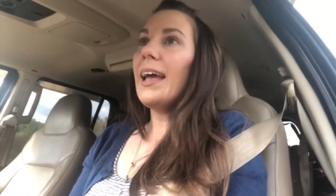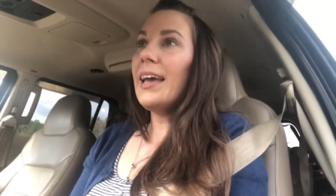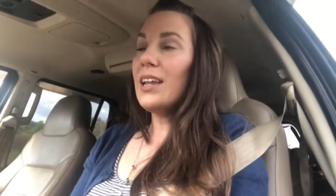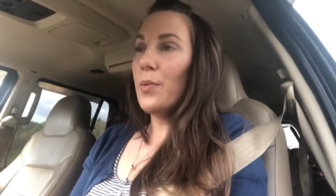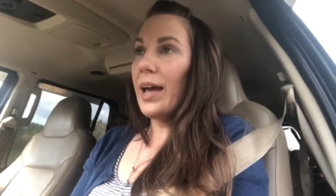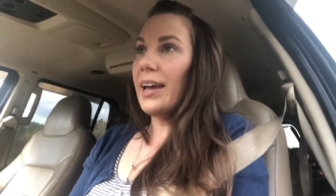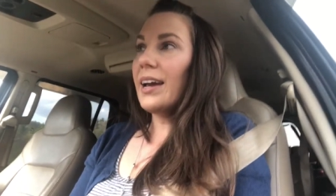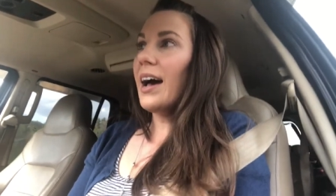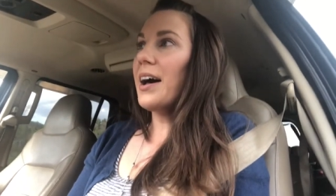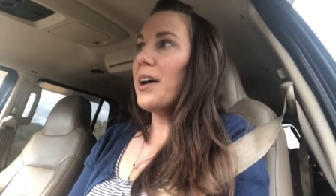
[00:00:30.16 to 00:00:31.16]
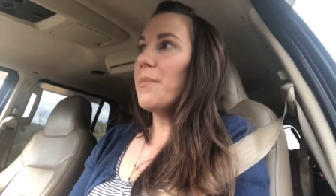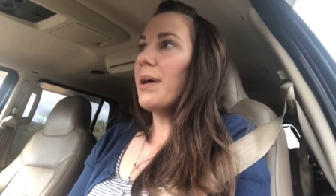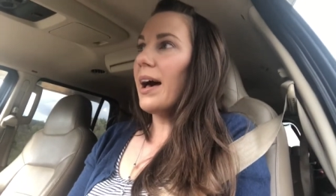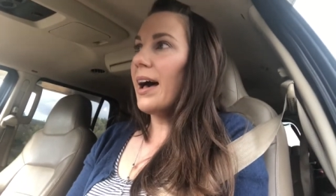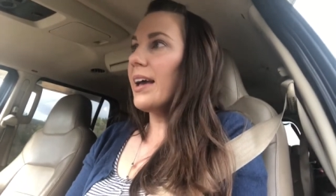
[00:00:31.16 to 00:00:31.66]
Anyway, um,
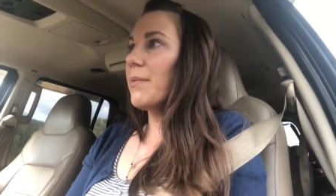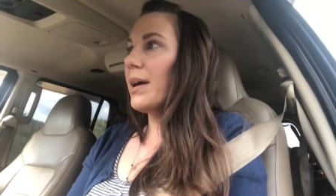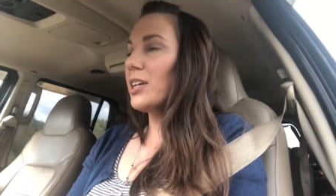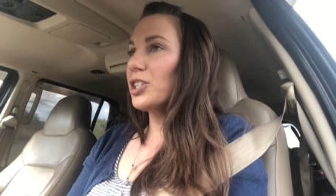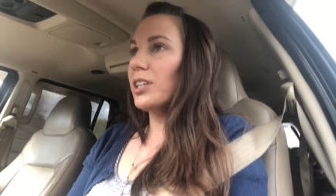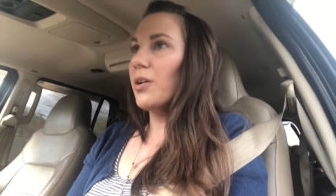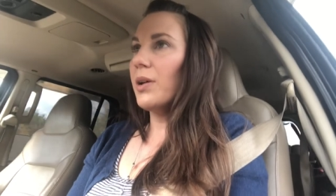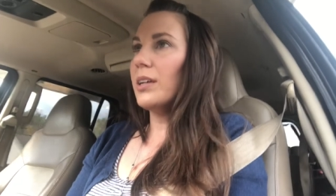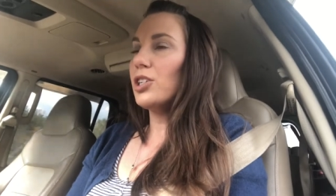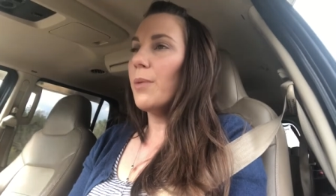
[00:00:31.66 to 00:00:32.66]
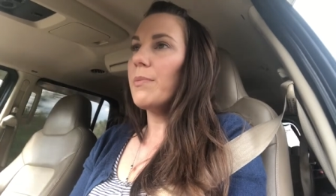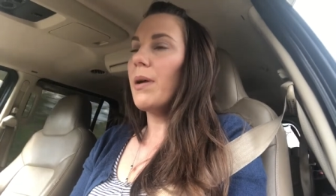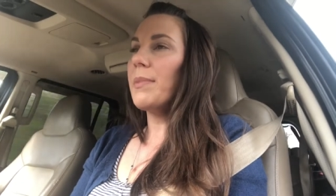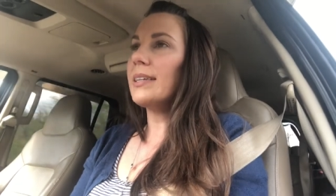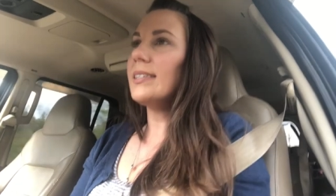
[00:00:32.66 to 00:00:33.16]
I am actually going shopping
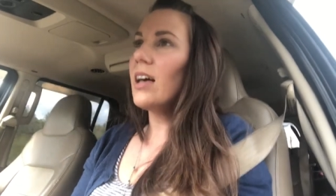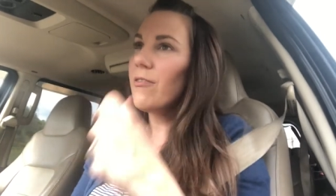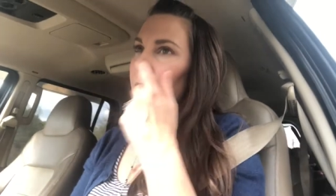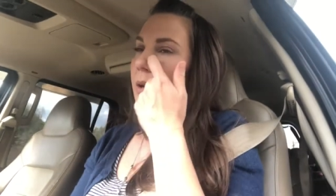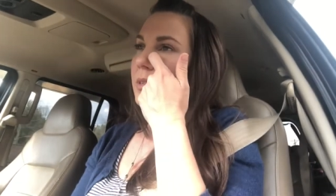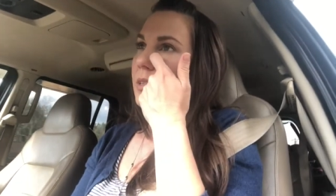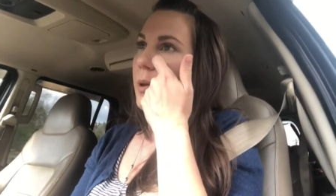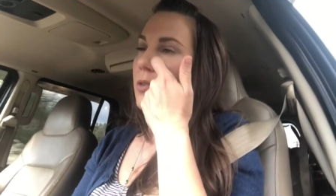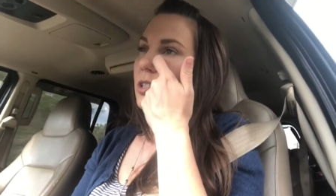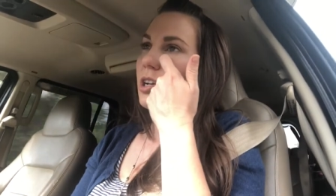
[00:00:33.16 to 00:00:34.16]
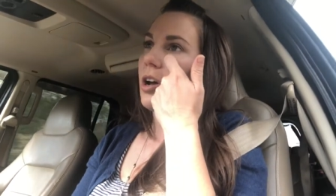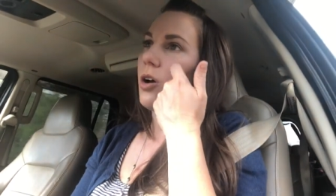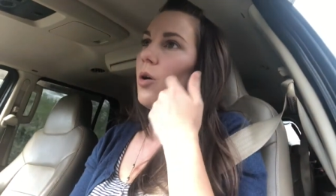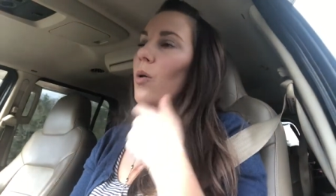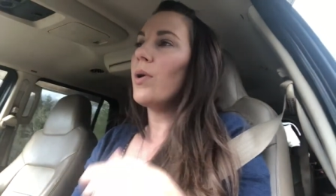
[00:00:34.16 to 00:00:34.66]
by myself, but I was supposed to
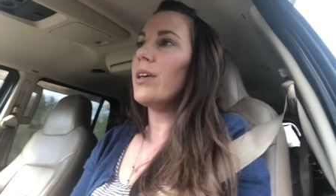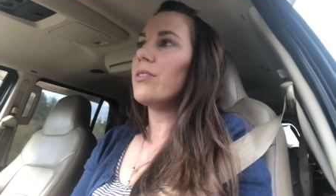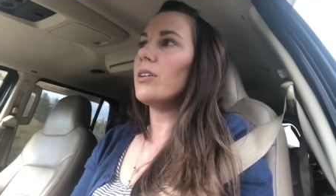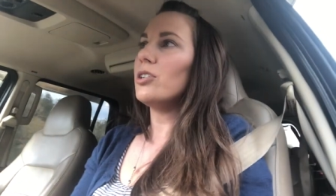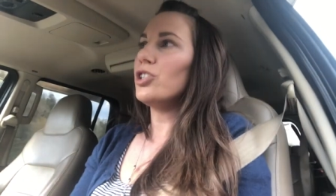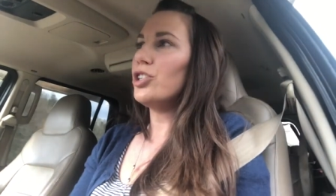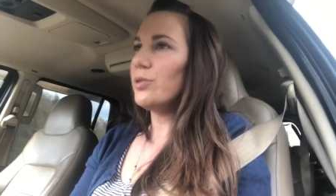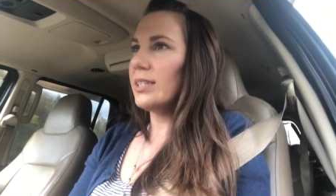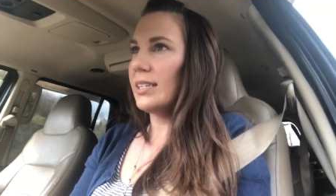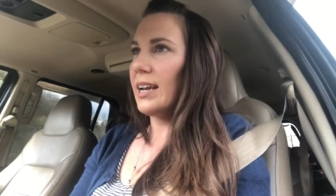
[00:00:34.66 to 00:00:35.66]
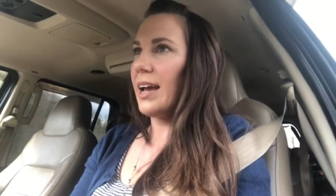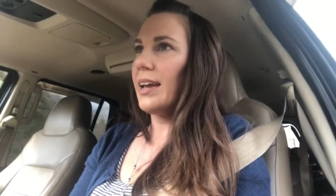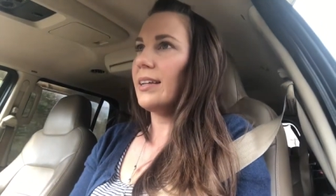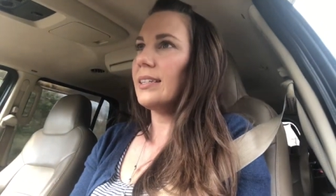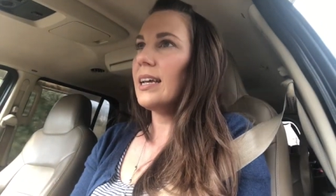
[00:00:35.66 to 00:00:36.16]
go with Judah
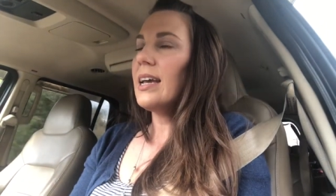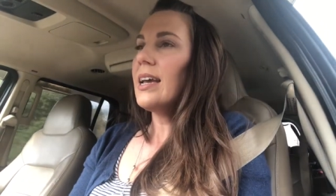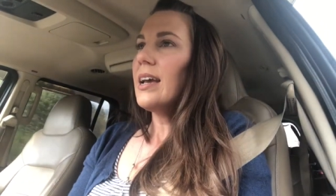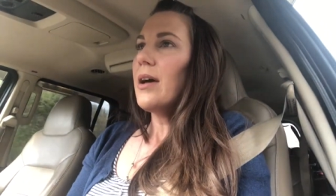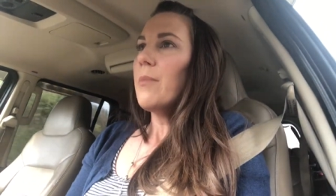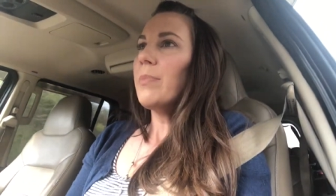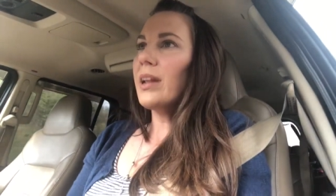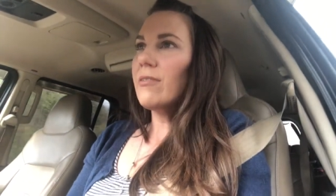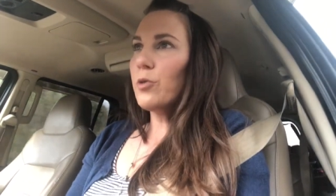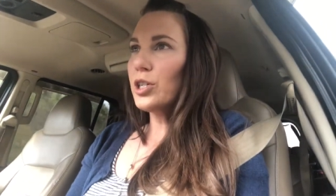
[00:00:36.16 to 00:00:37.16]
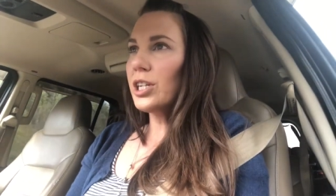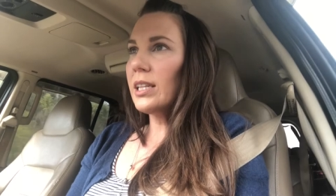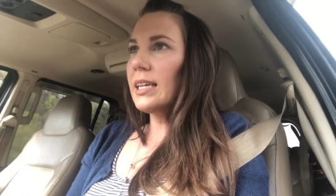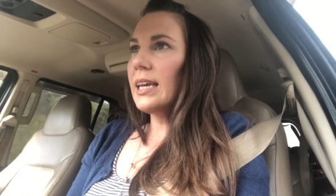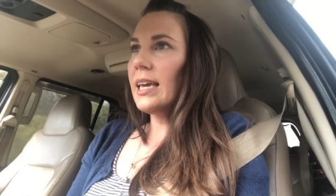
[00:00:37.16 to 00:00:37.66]
tonight. But
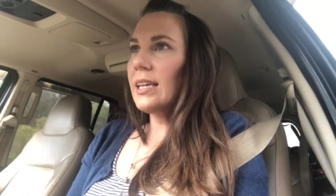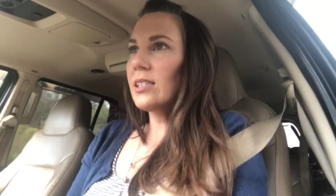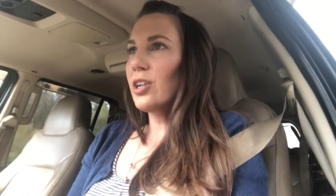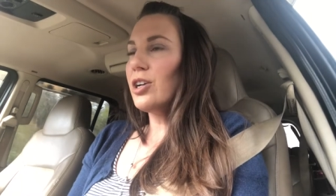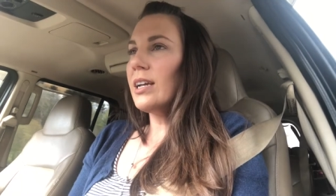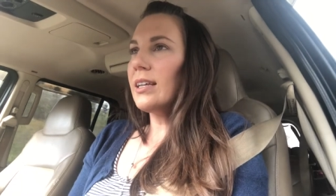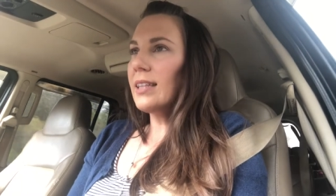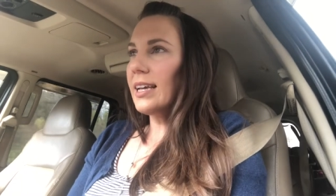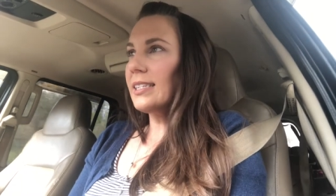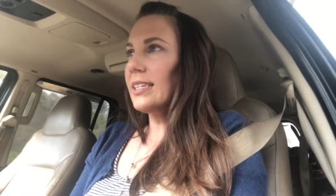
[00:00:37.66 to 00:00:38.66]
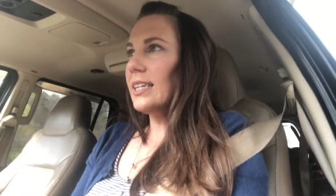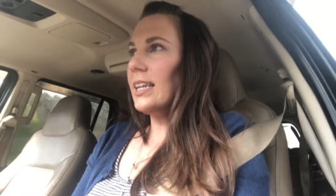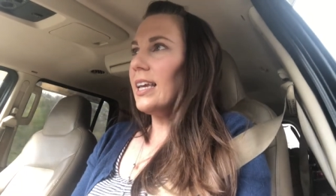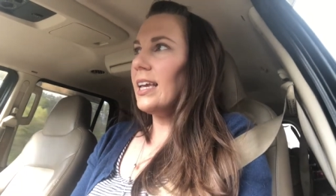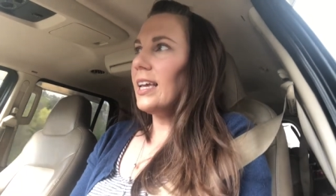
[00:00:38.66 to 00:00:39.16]
unfortunately, he is learning a lesson
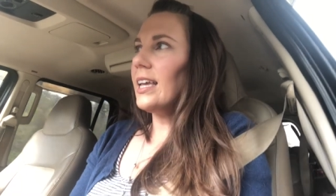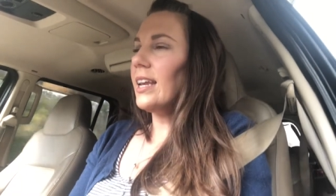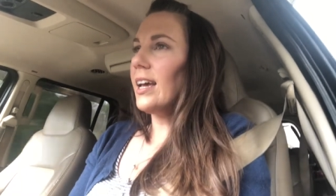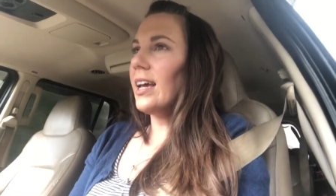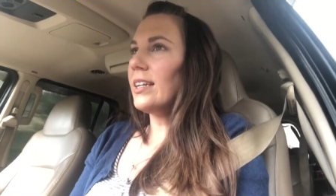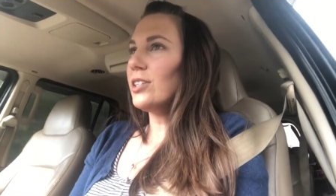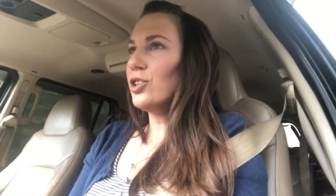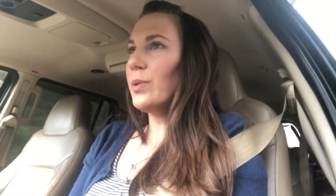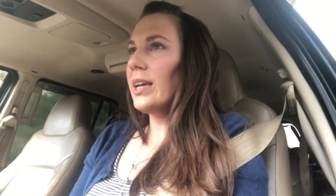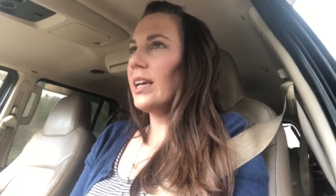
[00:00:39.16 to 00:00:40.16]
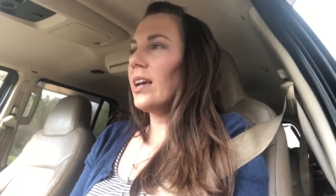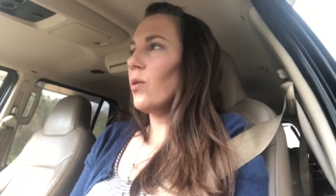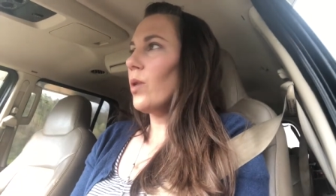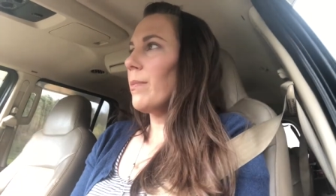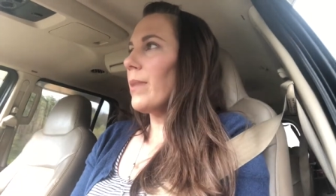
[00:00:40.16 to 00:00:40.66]
in doing
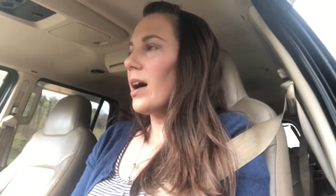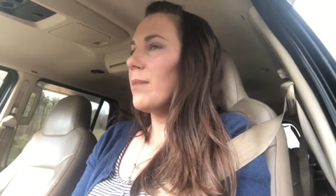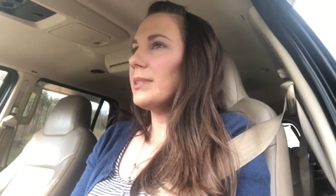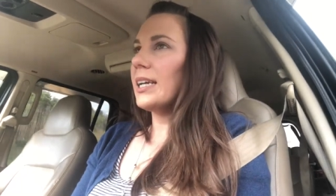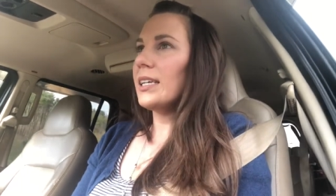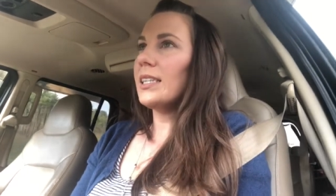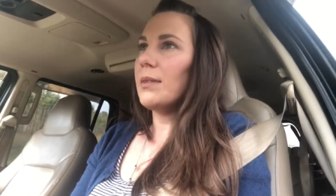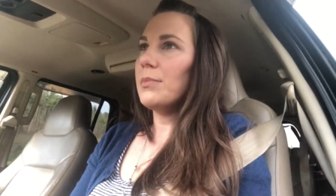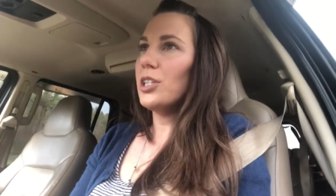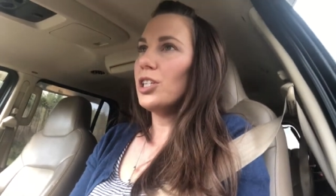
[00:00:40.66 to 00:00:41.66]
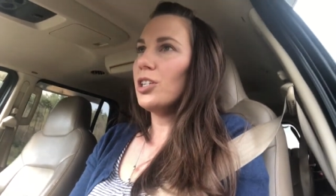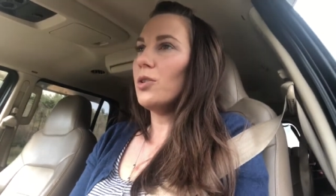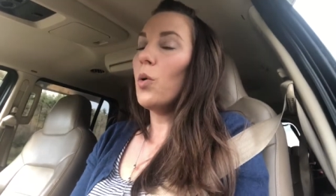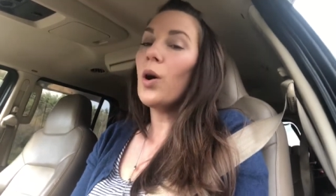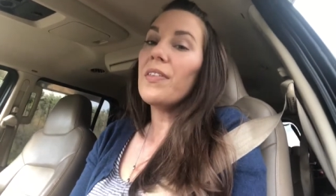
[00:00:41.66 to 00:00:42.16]
what mom tells him to do,
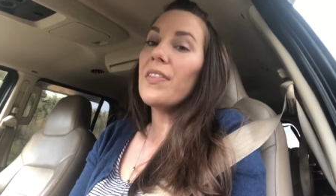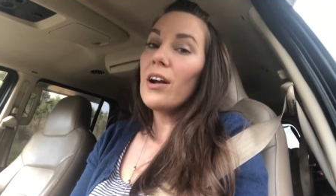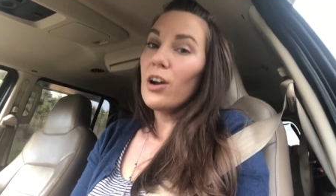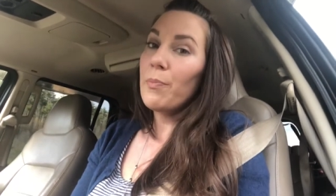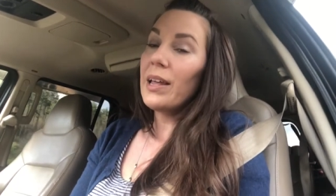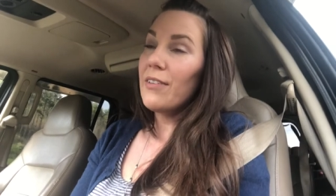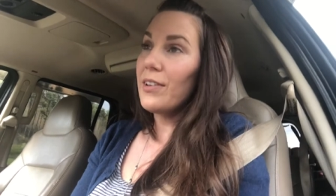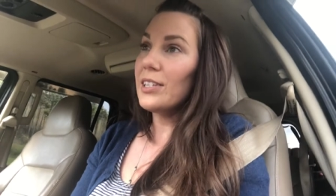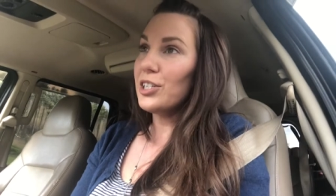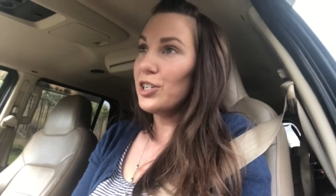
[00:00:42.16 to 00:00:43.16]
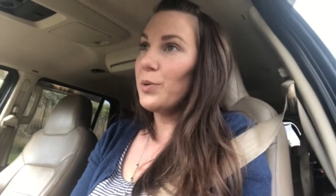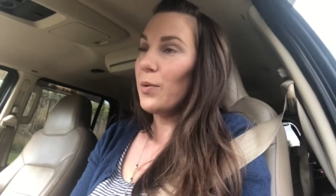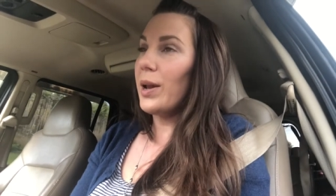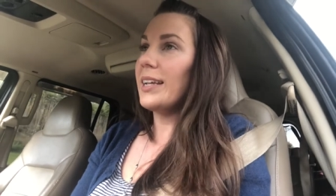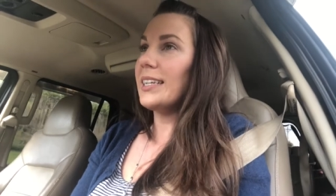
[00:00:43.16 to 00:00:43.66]
or that there are benefits to doing
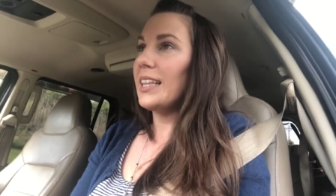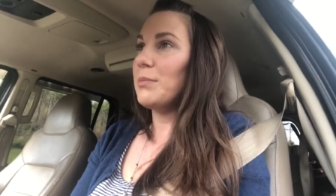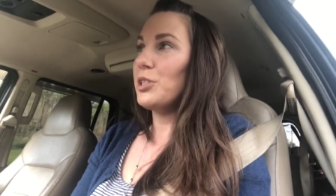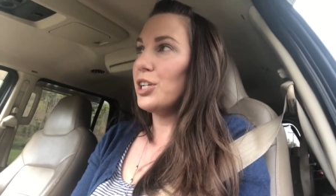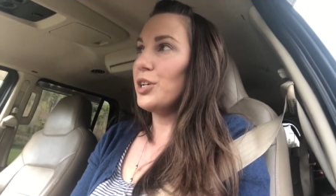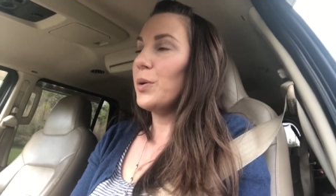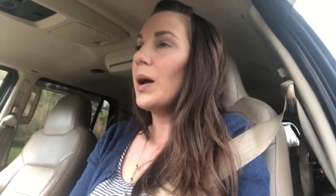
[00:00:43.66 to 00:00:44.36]
what I tell him to do,